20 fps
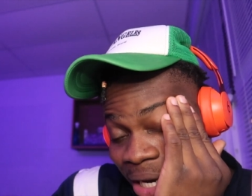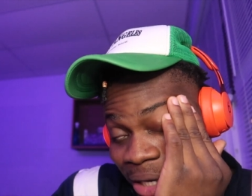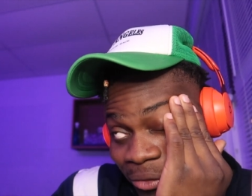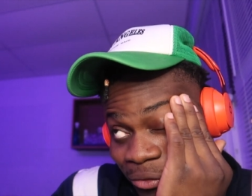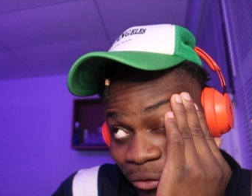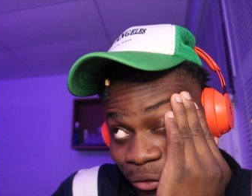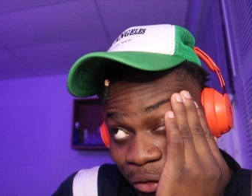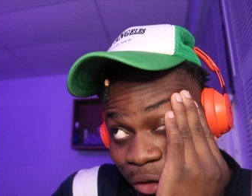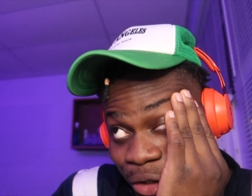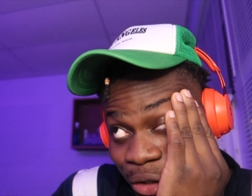
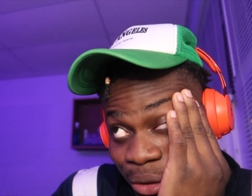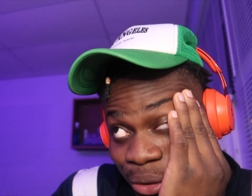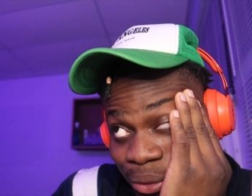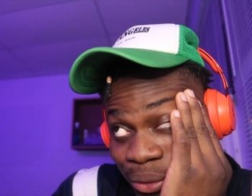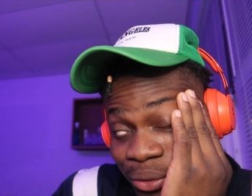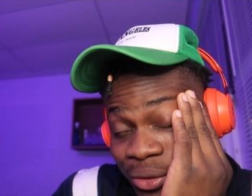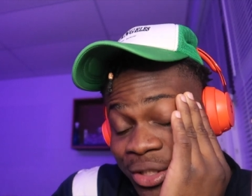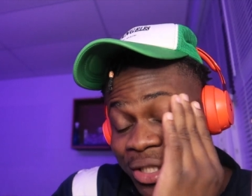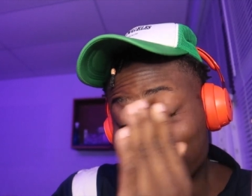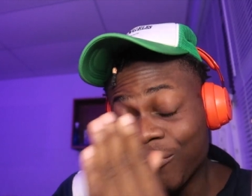and
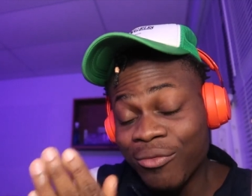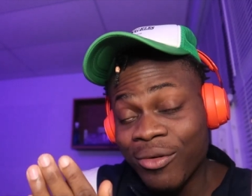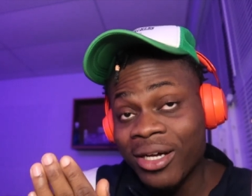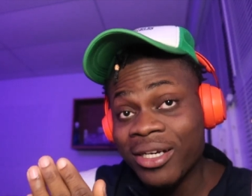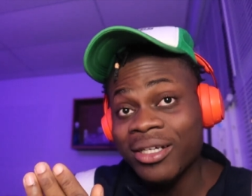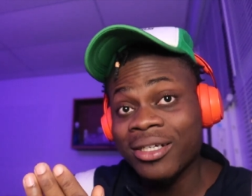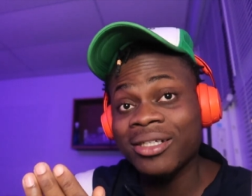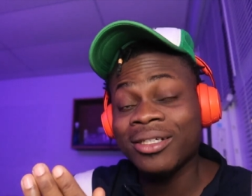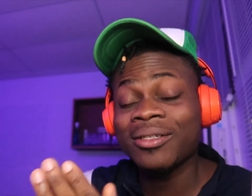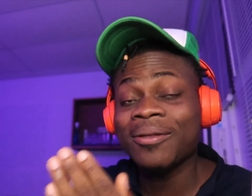Ryu the
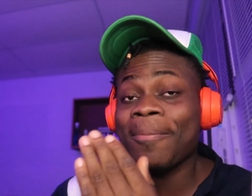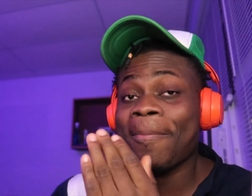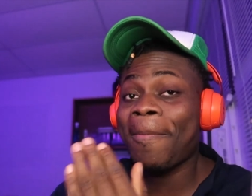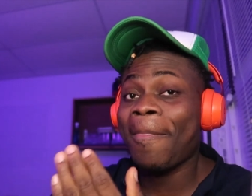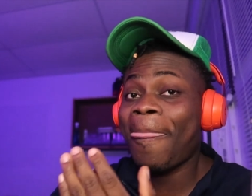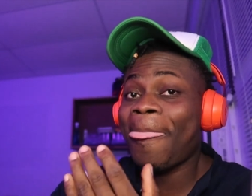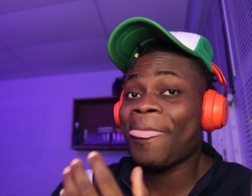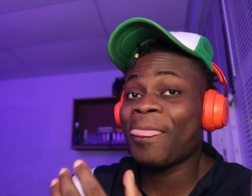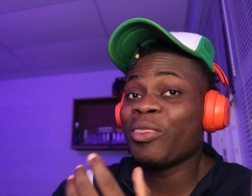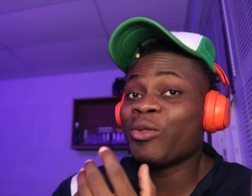Runner,
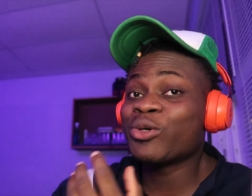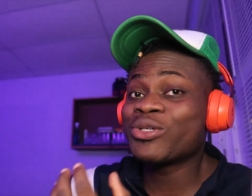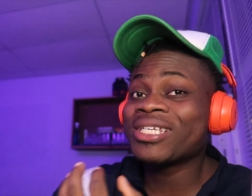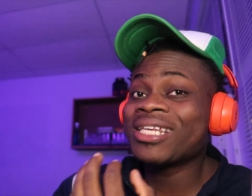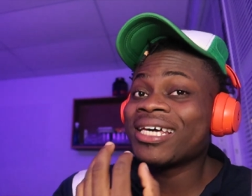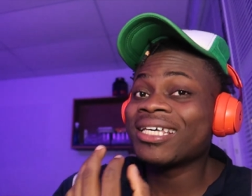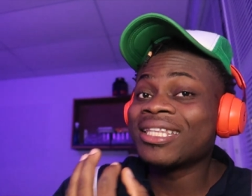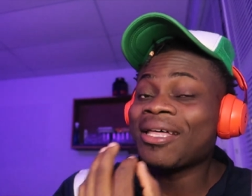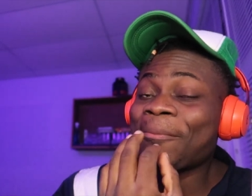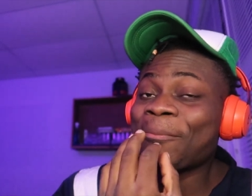those are
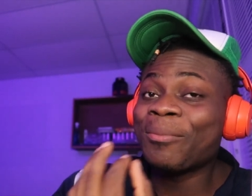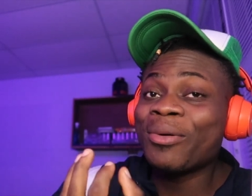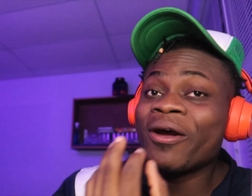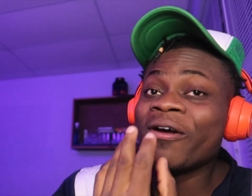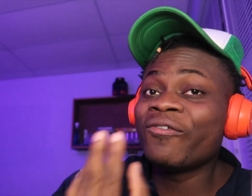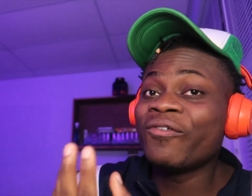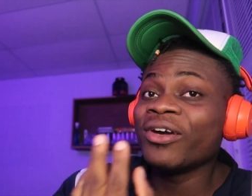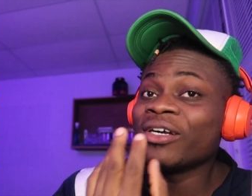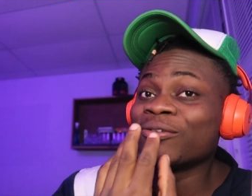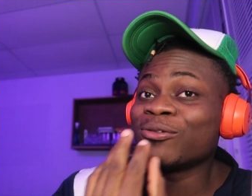like the
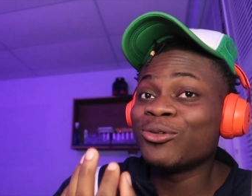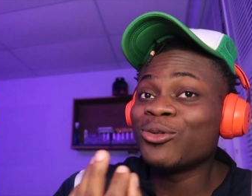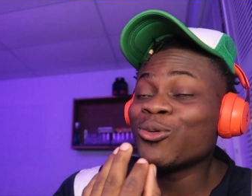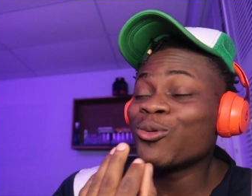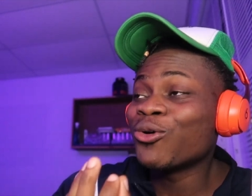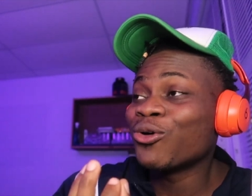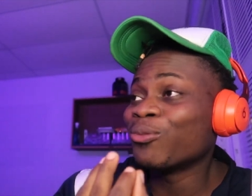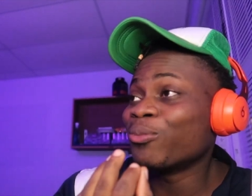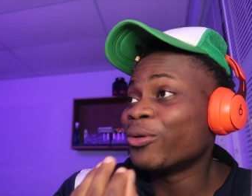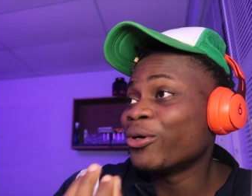perfect
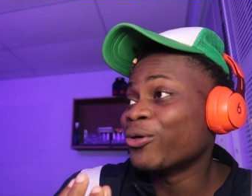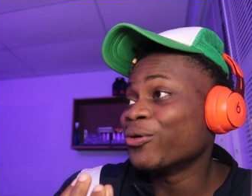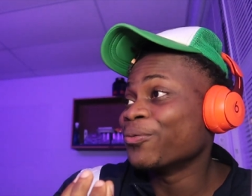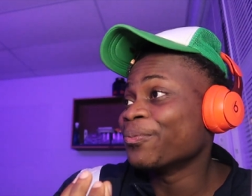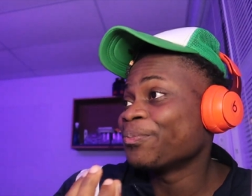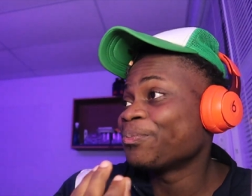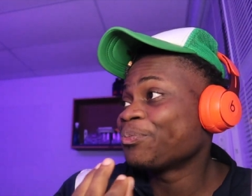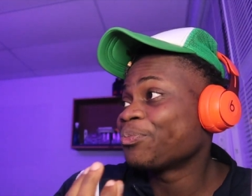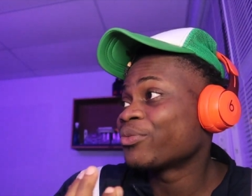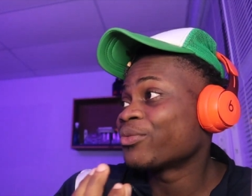duo, bro.
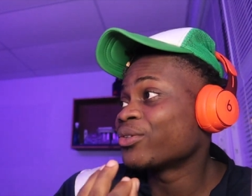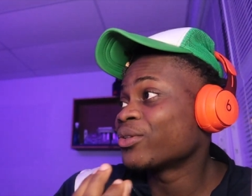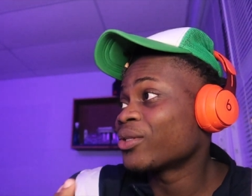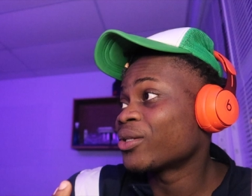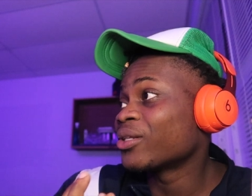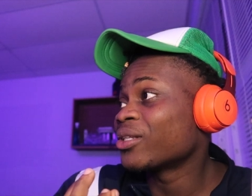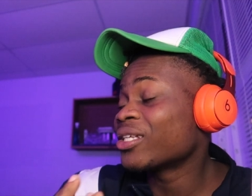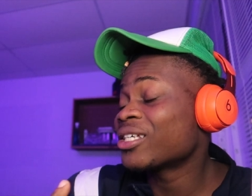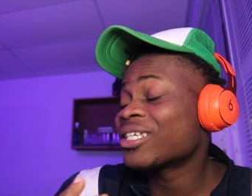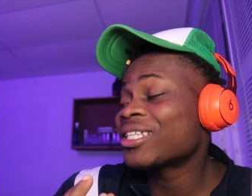
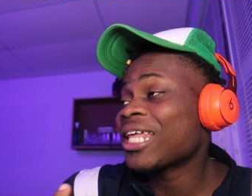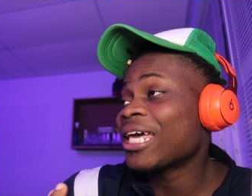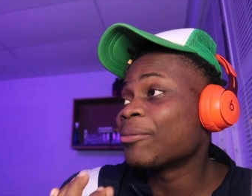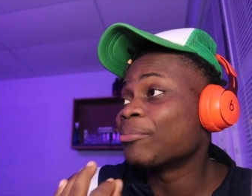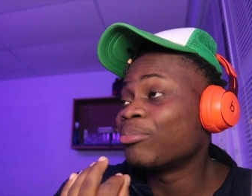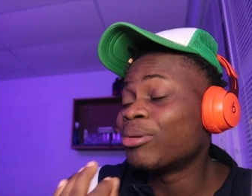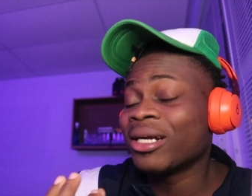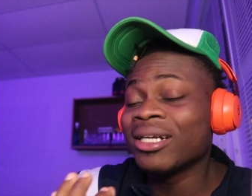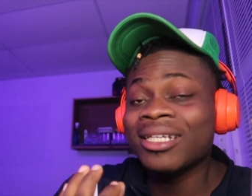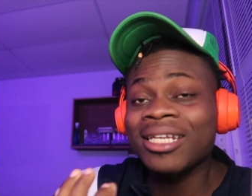This is
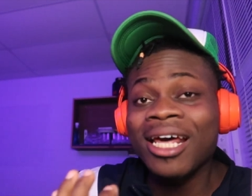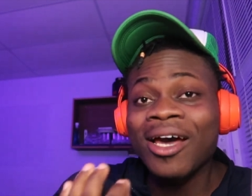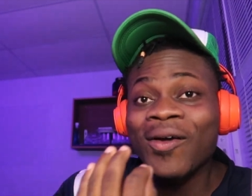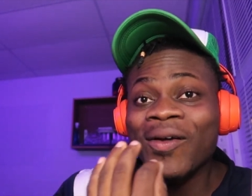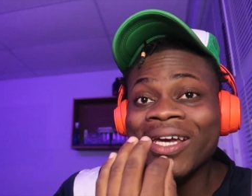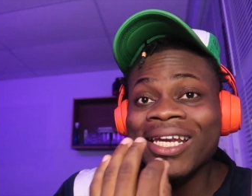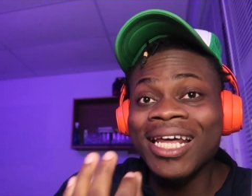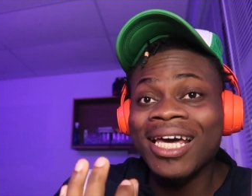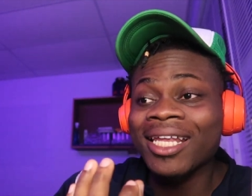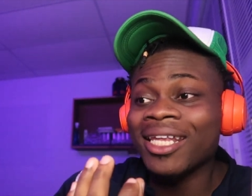like Brandao
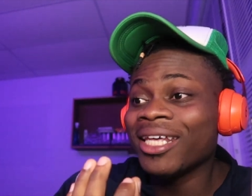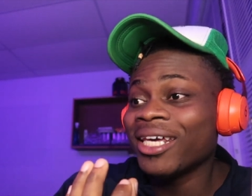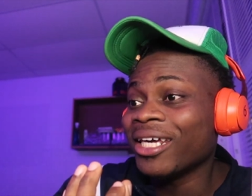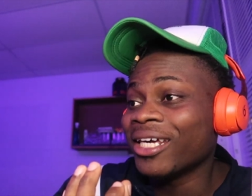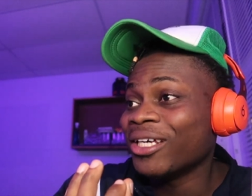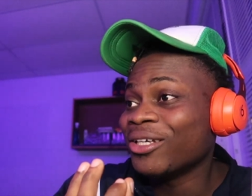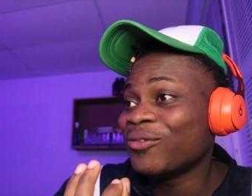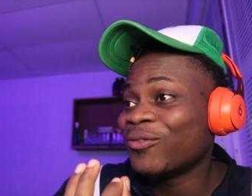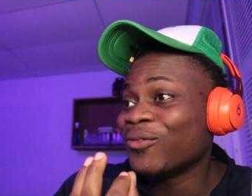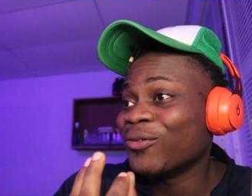and
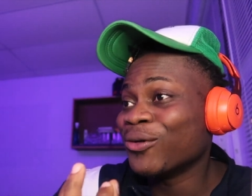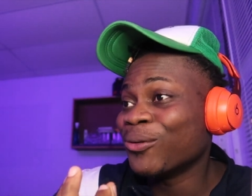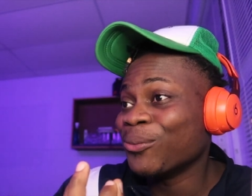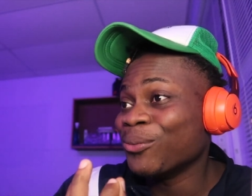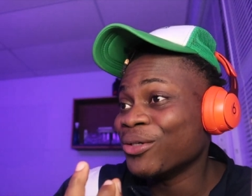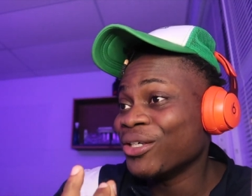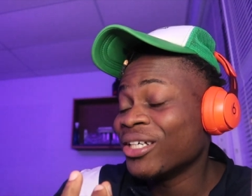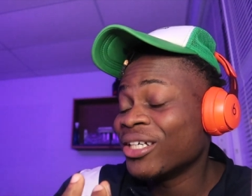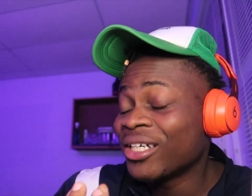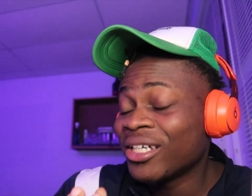Ale, you feel
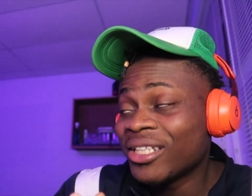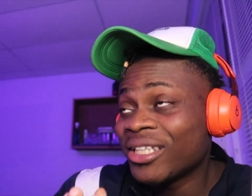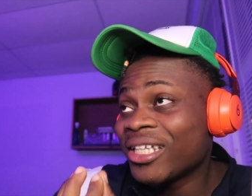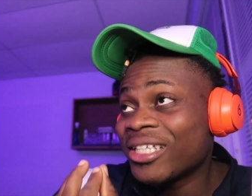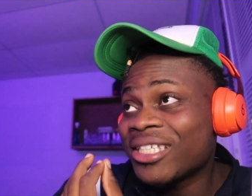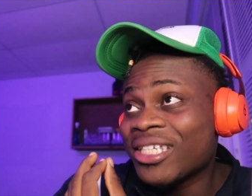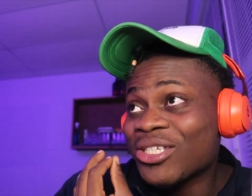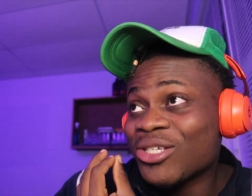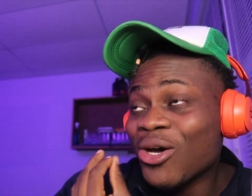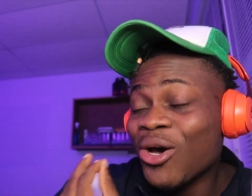me? They
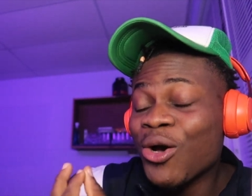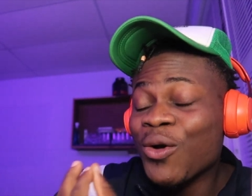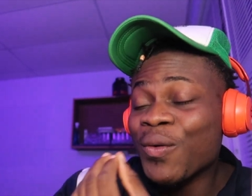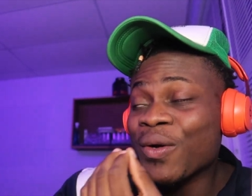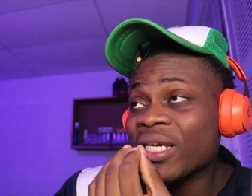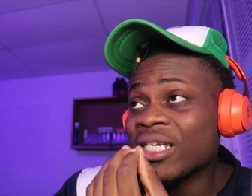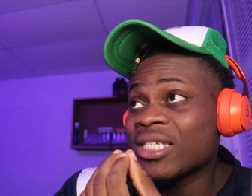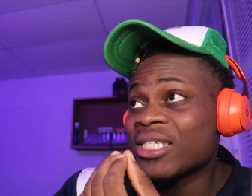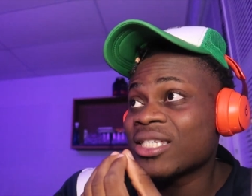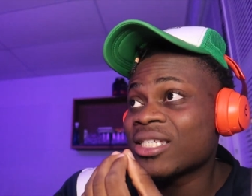just
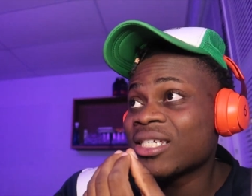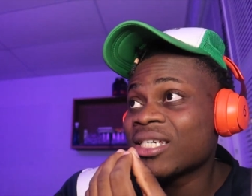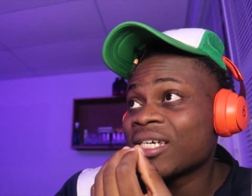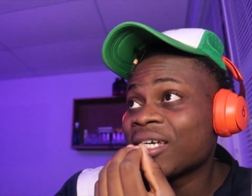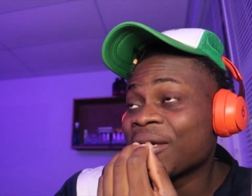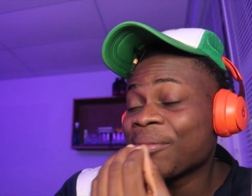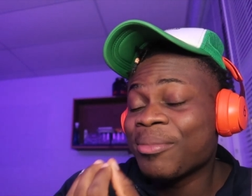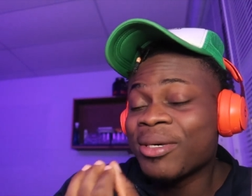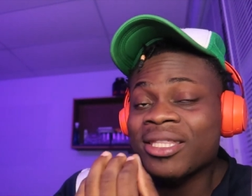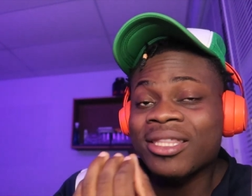always
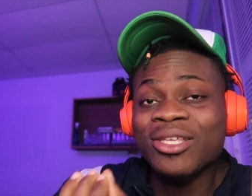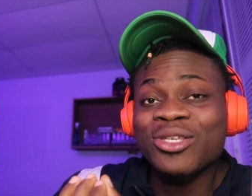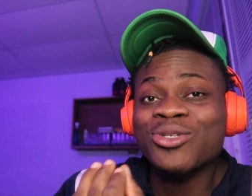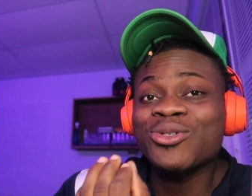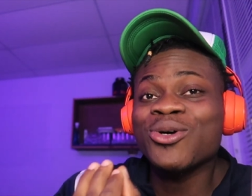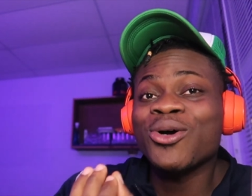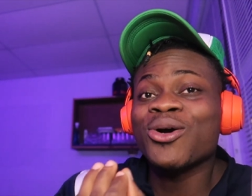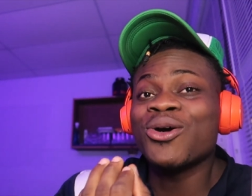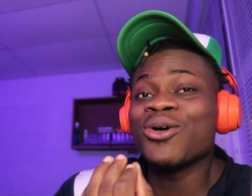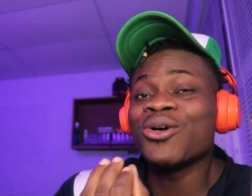make the
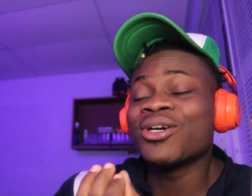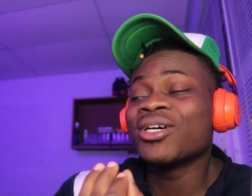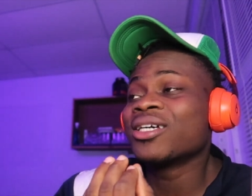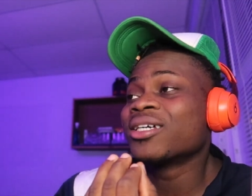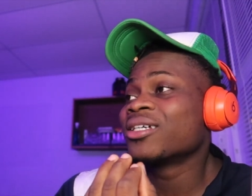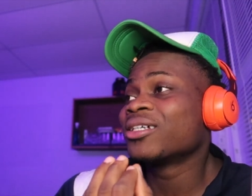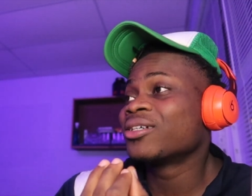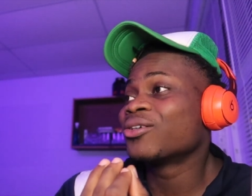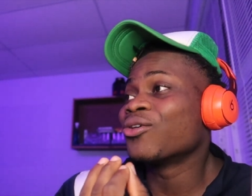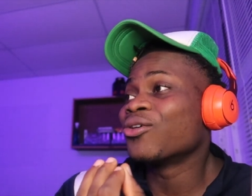song
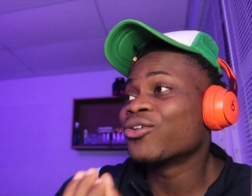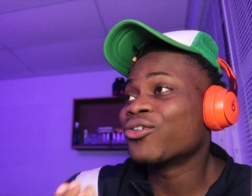go